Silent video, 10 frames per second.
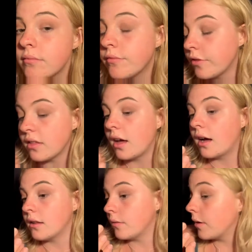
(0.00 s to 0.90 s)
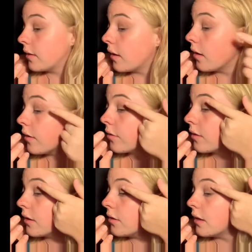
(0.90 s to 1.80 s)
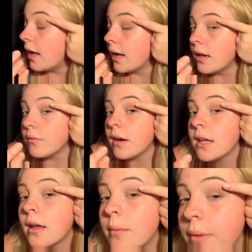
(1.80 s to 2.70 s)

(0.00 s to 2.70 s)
for the gods right there. And there's a little line right up